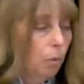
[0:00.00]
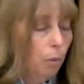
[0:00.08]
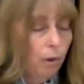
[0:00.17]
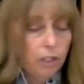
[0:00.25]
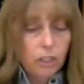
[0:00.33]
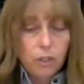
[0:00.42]

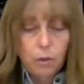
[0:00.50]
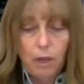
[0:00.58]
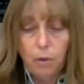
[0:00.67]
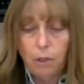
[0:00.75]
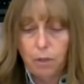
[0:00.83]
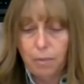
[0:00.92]
once you
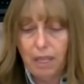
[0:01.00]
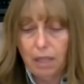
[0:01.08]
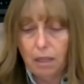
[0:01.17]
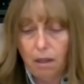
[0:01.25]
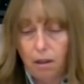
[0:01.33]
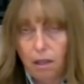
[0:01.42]
know your
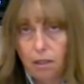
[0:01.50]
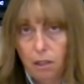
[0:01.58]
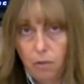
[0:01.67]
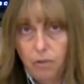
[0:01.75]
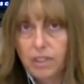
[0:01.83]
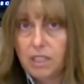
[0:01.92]

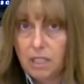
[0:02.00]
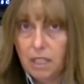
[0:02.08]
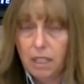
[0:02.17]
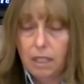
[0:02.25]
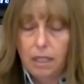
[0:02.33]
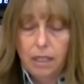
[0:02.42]
meatloaf is
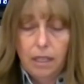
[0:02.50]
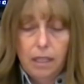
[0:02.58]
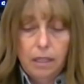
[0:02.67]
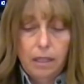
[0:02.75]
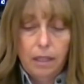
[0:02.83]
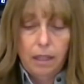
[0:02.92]
done,
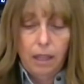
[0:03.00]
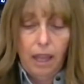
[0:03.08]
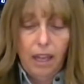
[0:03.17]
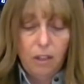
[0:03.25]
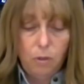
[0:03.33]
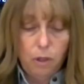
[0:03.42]

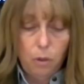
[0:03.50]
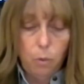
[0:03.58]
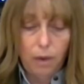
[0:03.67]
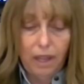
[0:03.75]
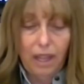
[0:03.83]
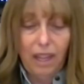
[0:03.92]
and you do
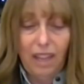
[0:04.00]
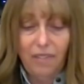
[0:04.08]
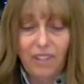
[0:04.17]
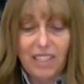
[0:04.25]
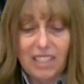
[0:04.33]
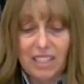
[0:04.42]
want it,
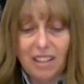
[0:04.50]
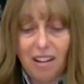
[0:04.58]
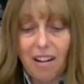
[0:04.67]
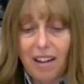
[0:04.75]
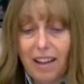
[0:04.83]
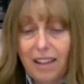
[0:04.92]
if it's
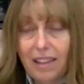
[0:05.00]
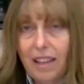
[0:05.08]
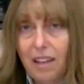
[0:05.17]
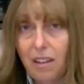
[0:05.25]
not at that